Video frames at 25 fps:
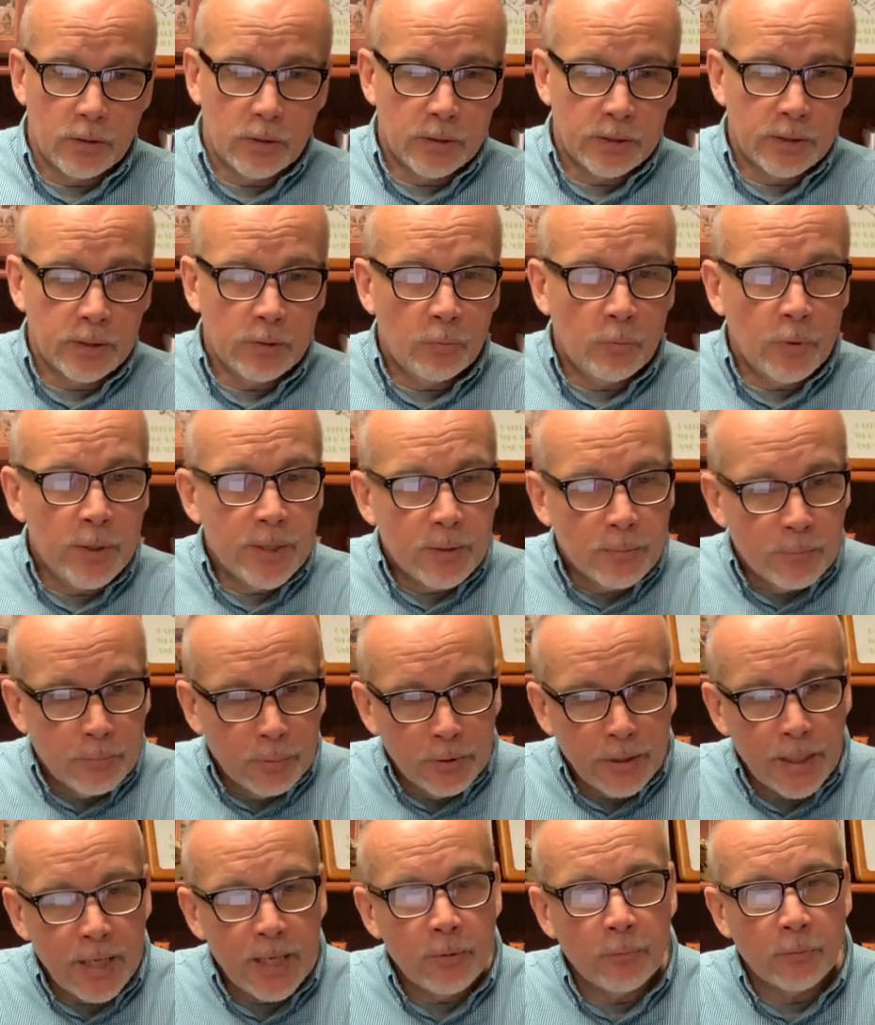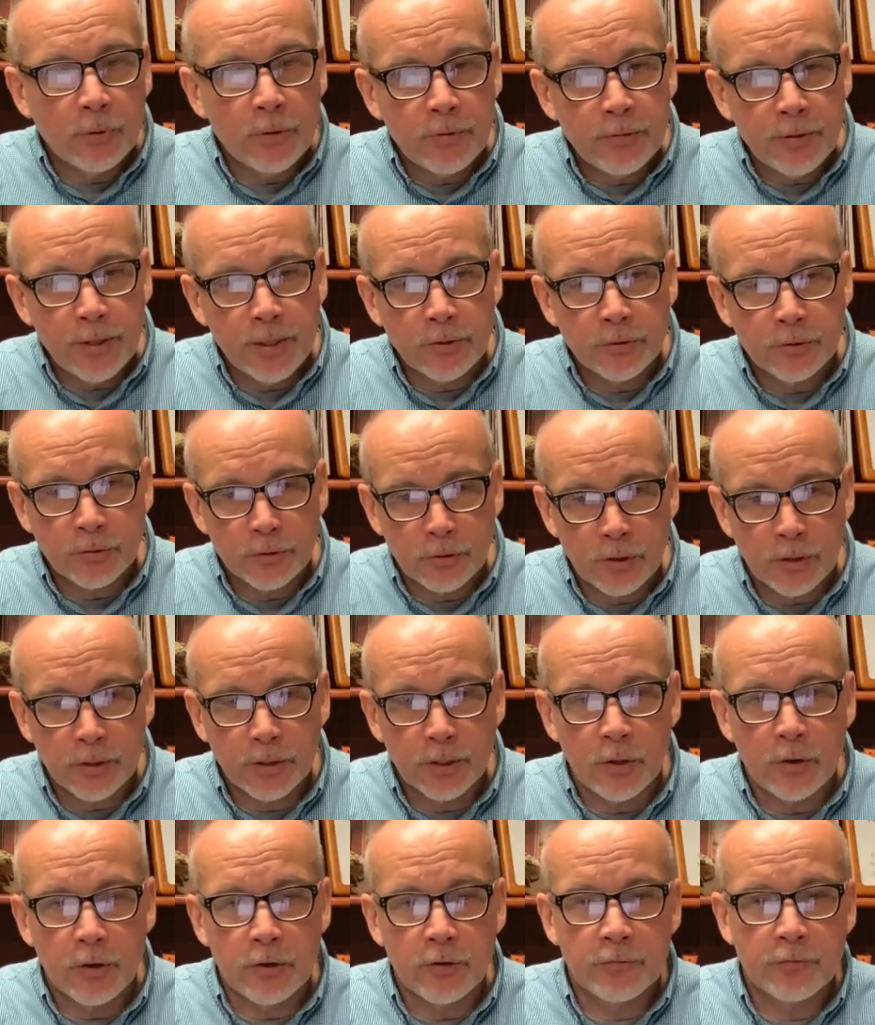See, we complain when things are not
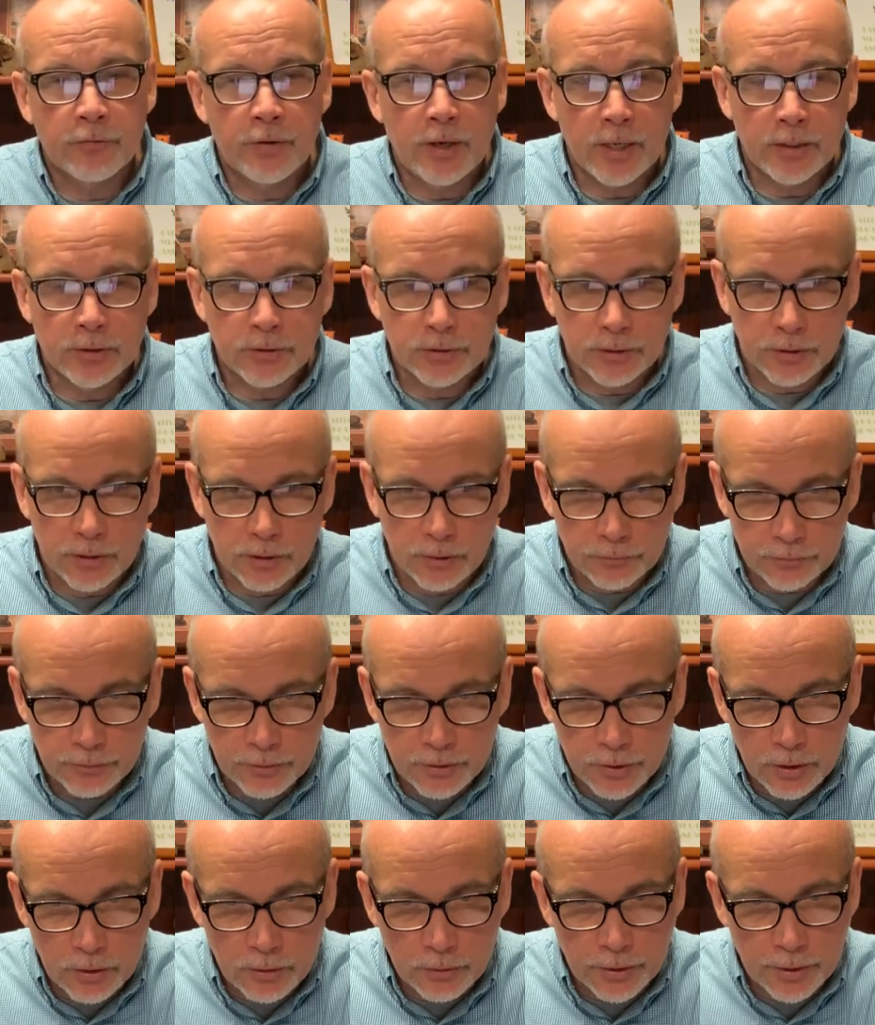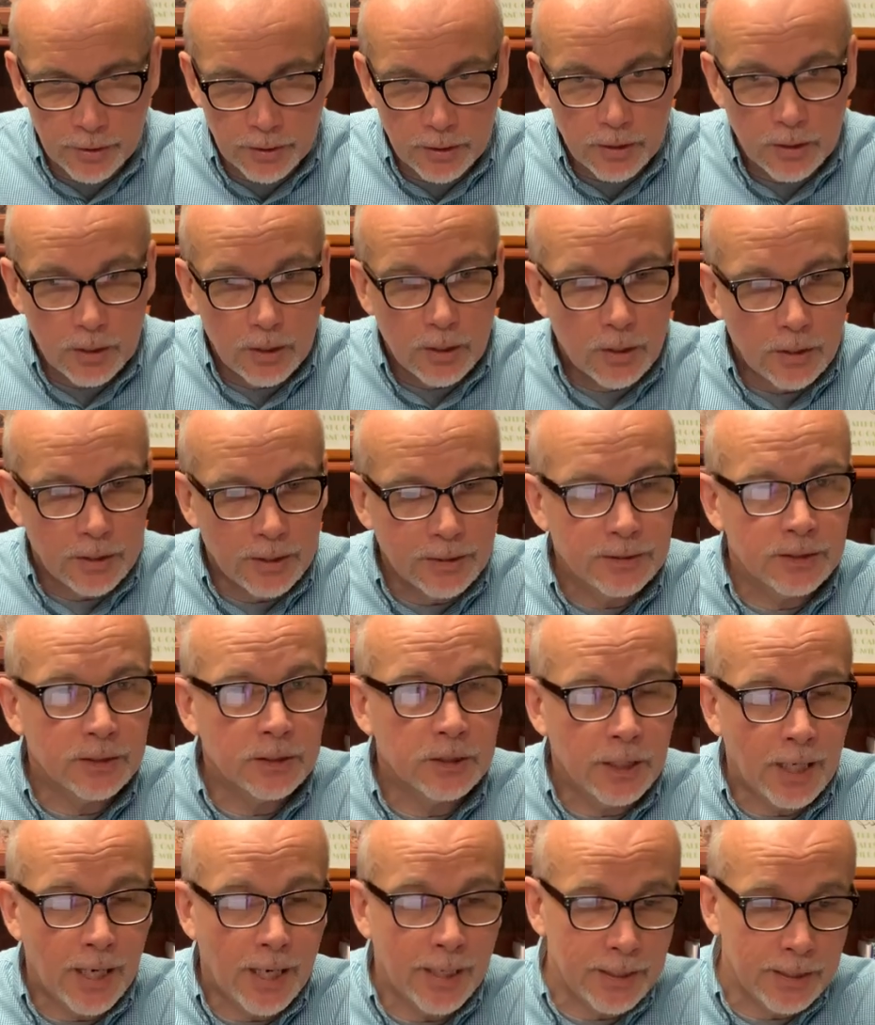going fast enough and know that, listen,
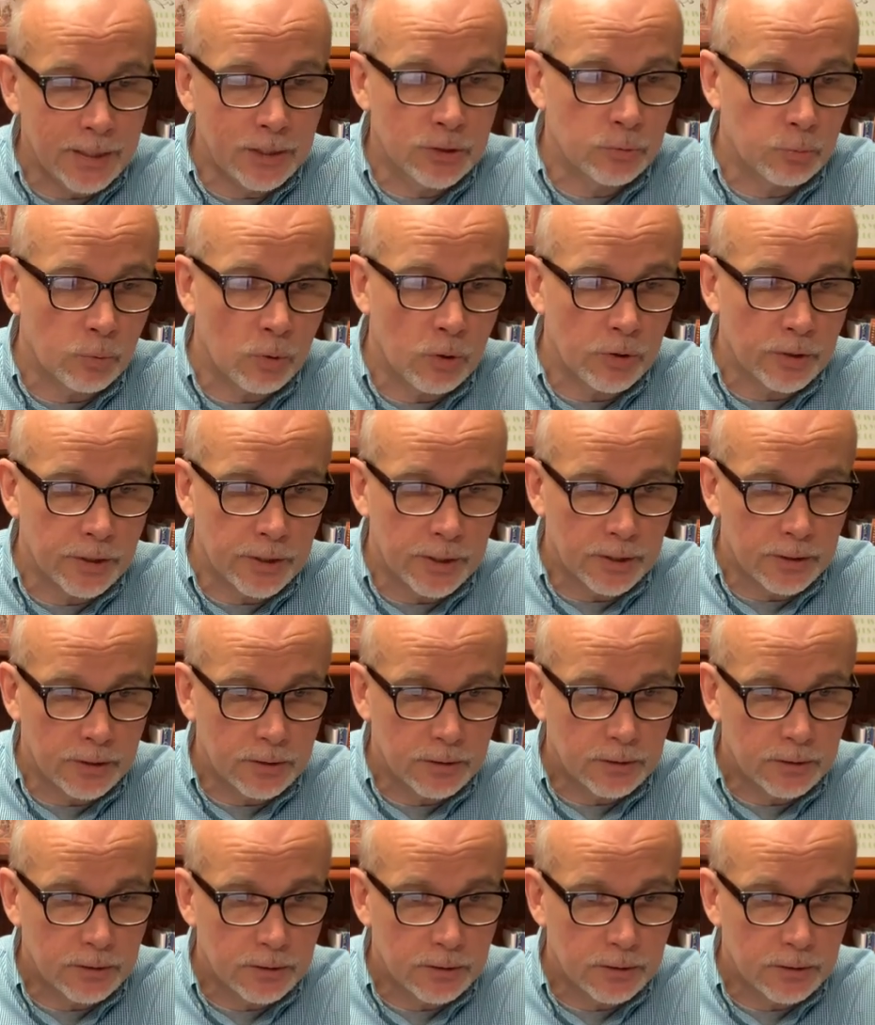God is working.